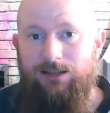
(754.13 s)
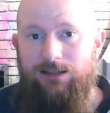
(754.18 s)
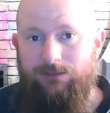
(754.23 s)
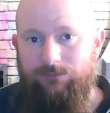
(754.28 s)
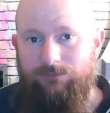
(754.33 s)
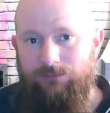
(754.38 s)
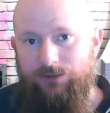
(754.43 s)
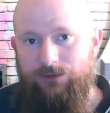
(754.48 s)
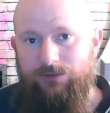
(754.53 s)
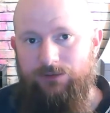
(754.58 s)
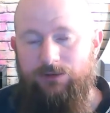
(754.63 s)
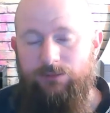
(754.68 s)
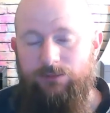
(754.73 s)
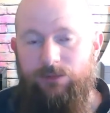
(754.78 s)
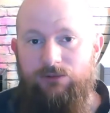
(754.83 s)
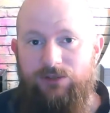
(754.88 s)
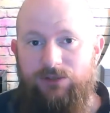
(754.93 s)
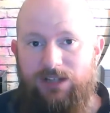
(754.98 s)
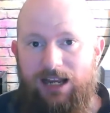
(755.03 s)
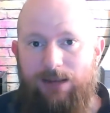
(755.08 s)
like was
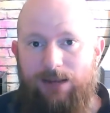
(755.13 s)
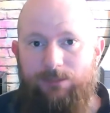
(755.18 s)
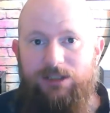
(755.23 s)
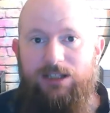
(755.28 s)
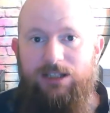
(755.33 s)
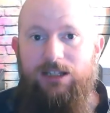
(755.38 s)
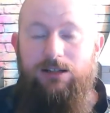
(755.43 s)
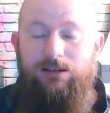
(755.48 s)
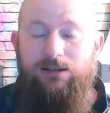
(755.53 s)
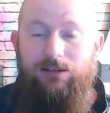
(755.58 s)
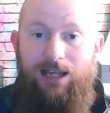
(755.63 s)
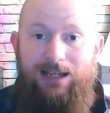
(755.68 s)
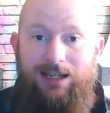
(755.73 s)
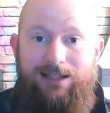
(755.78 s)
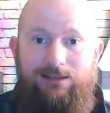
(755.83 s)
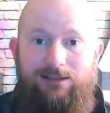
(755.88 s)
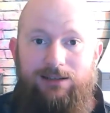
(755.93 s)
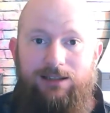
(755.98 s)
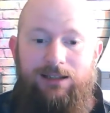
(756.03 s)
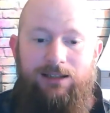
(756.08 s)
supposed to happen, he
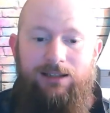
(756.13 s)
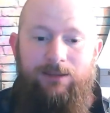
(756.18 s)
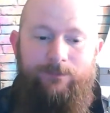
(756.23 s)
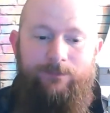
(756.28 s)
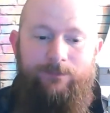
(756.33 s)
likely